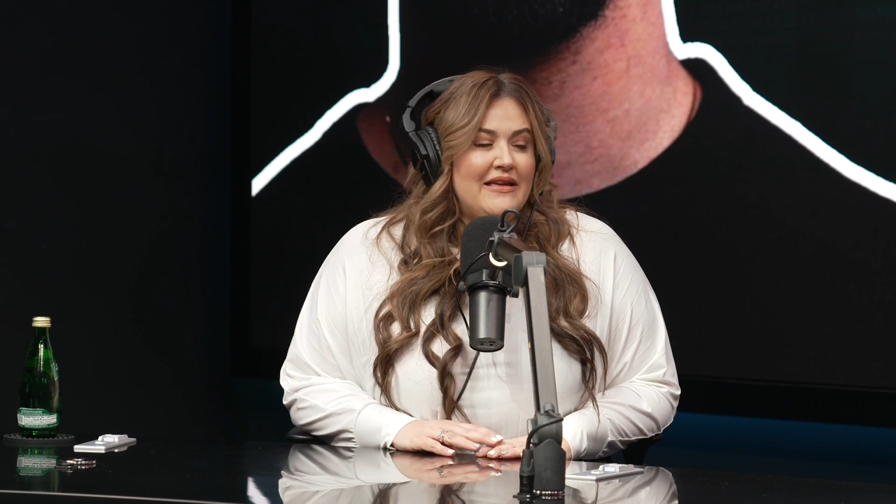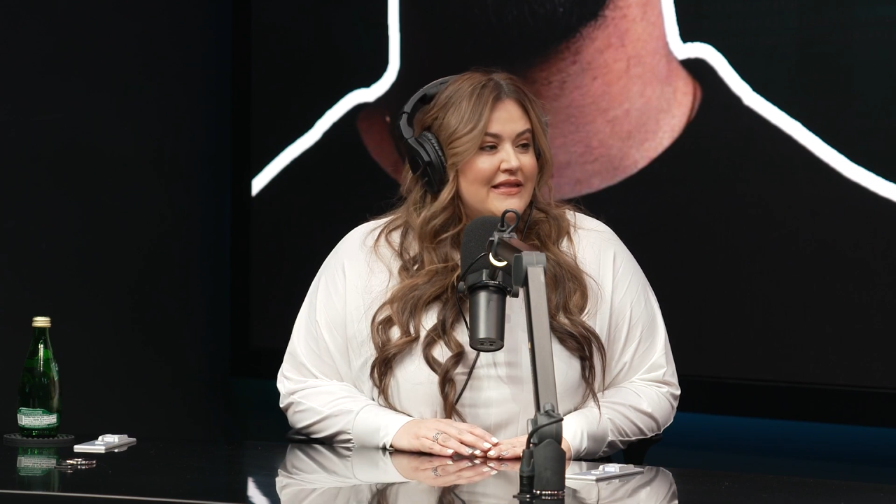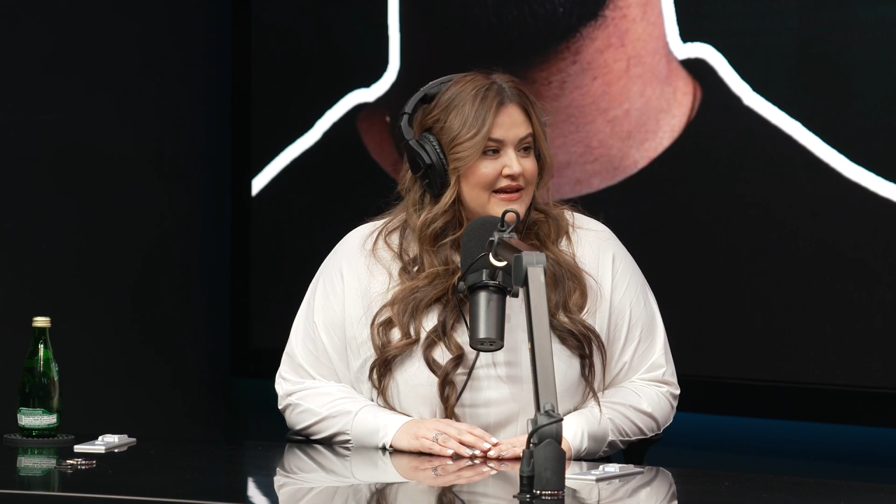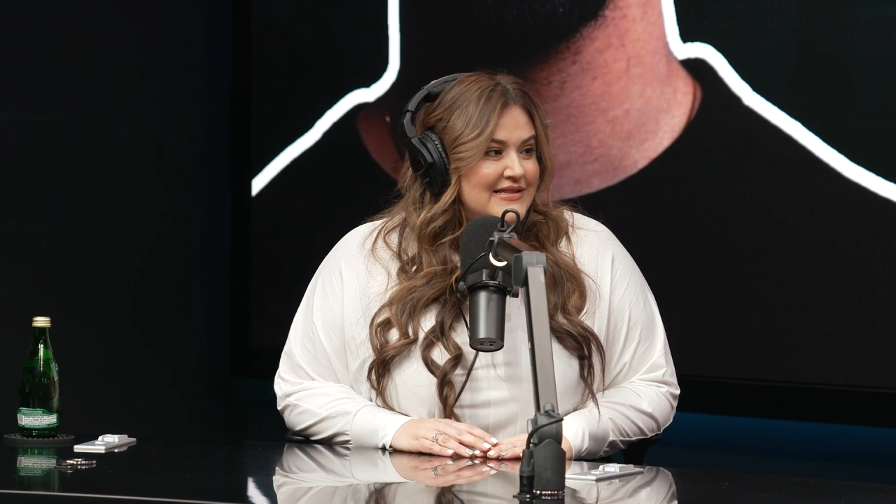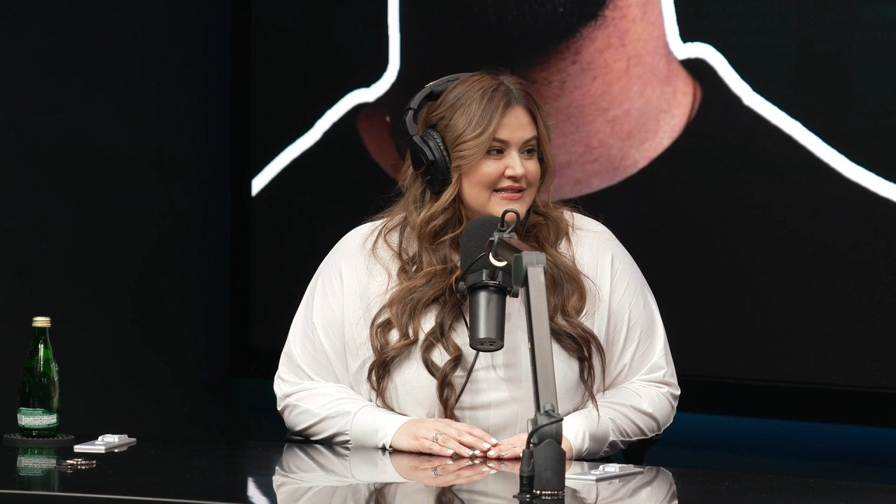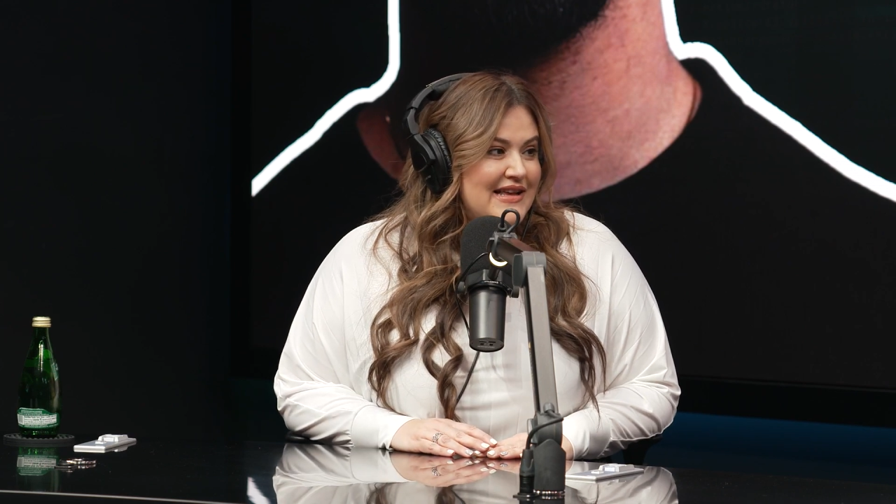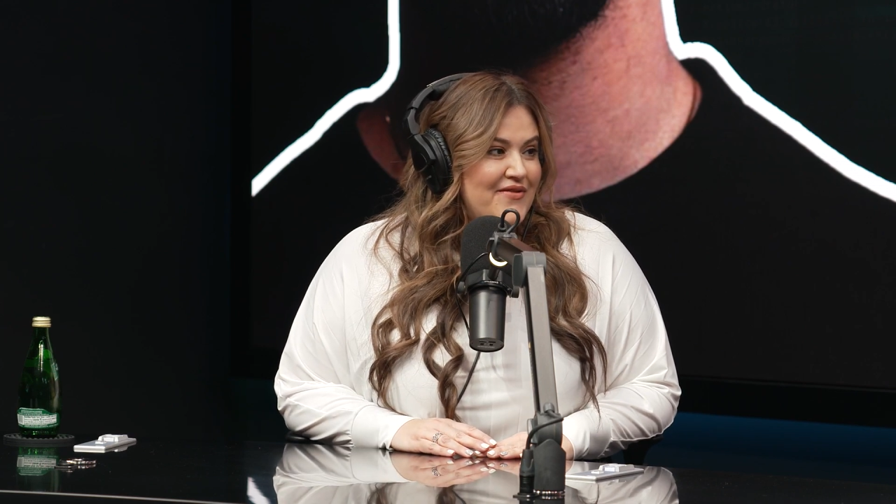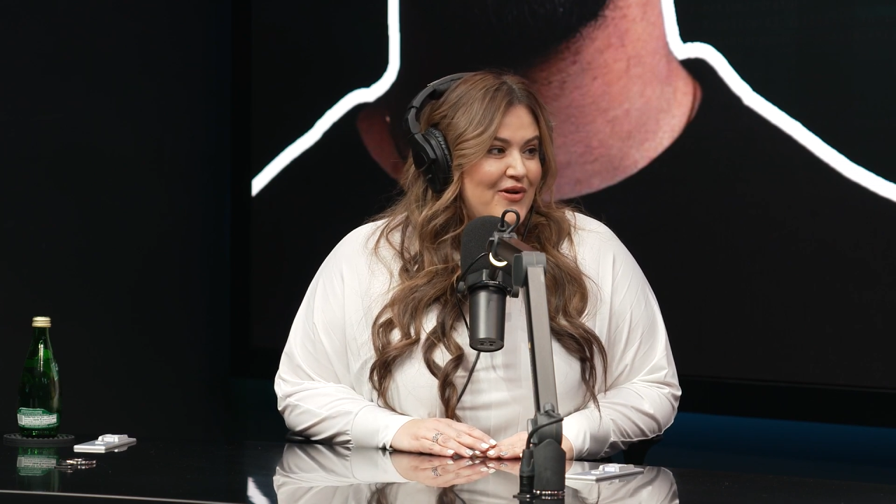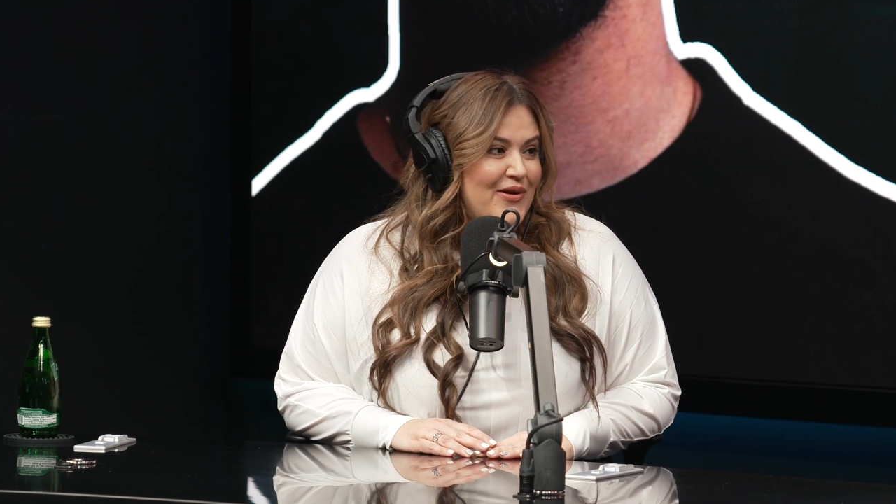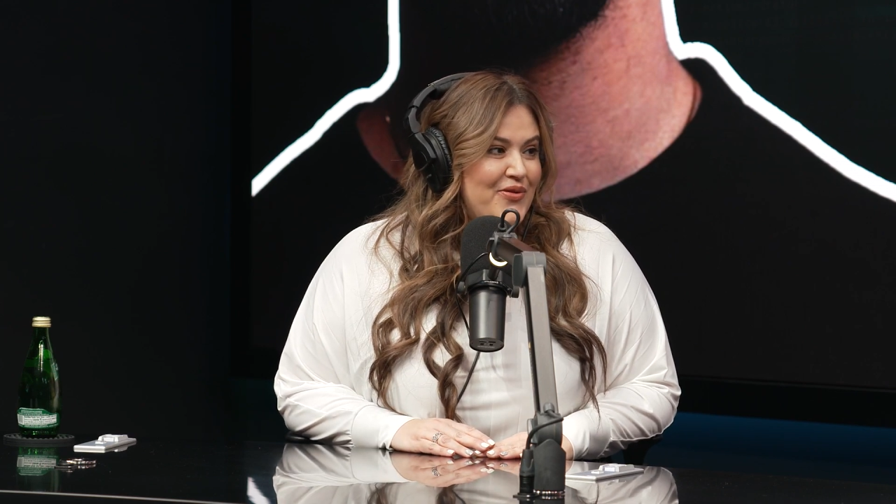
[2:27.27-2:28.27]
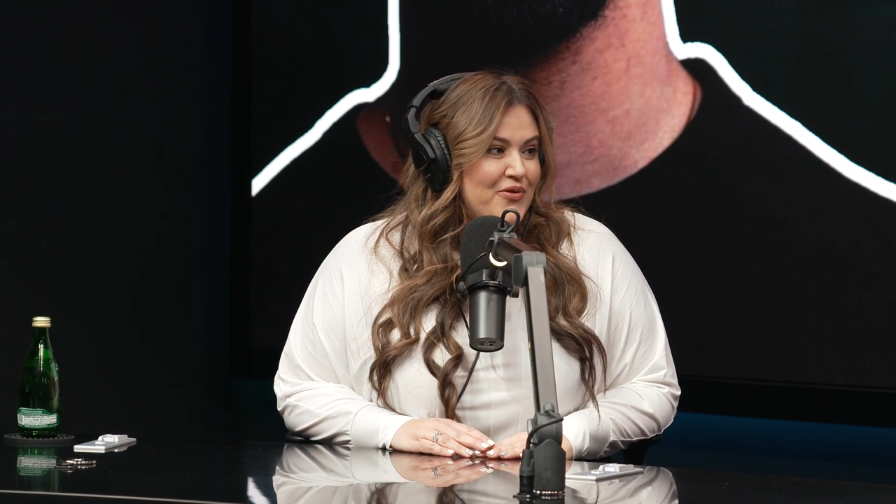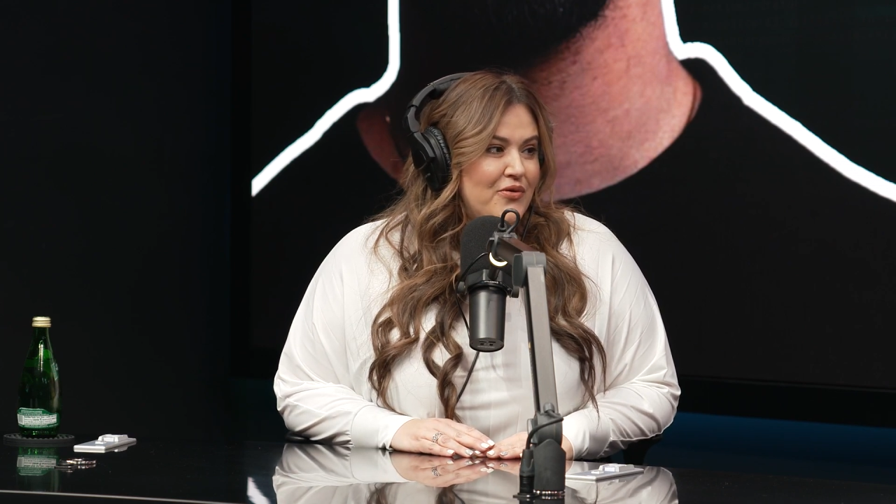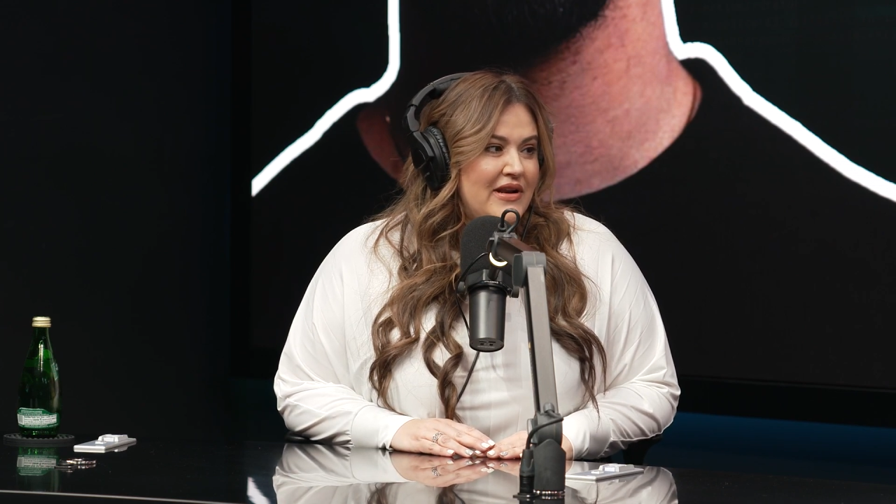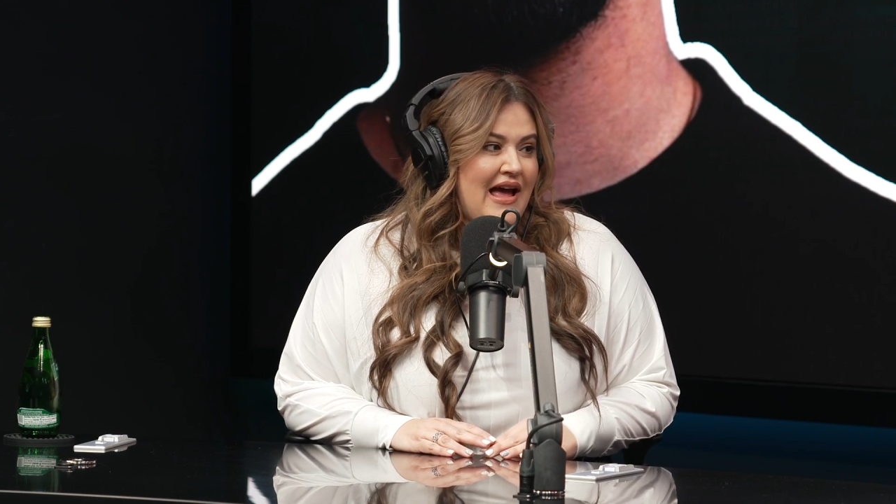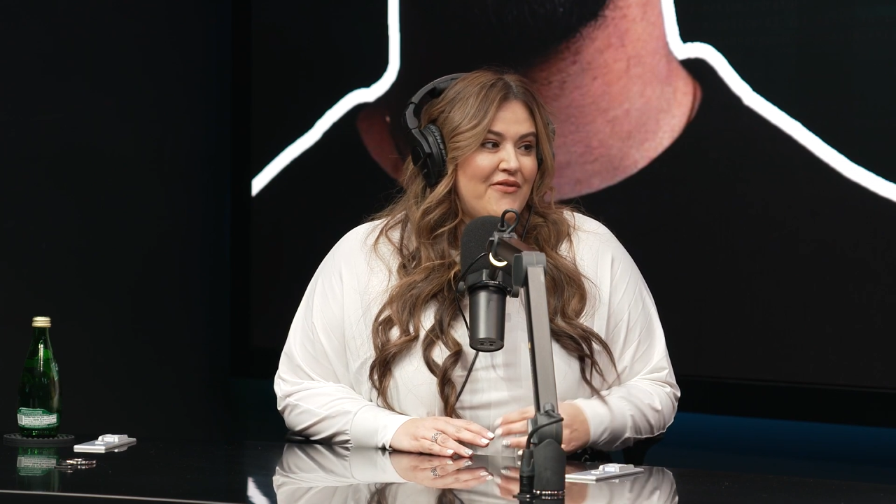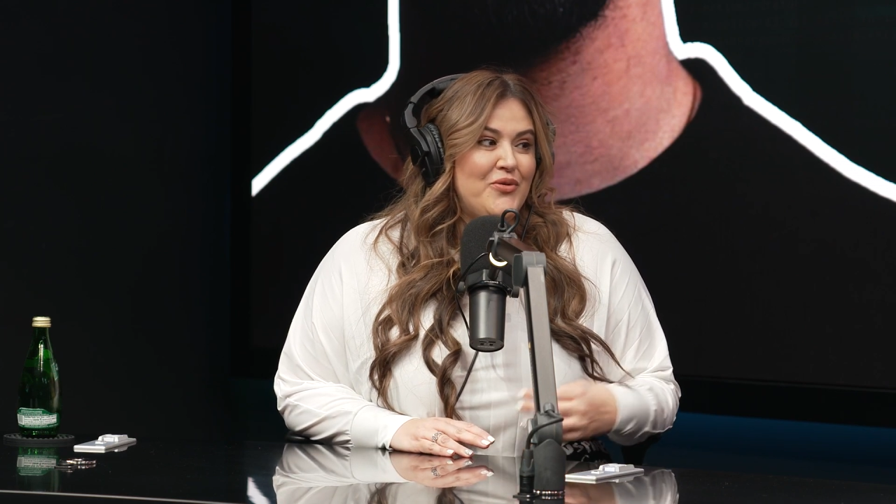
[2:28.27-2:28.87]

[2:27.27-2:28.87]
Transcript: things as I've gone through and have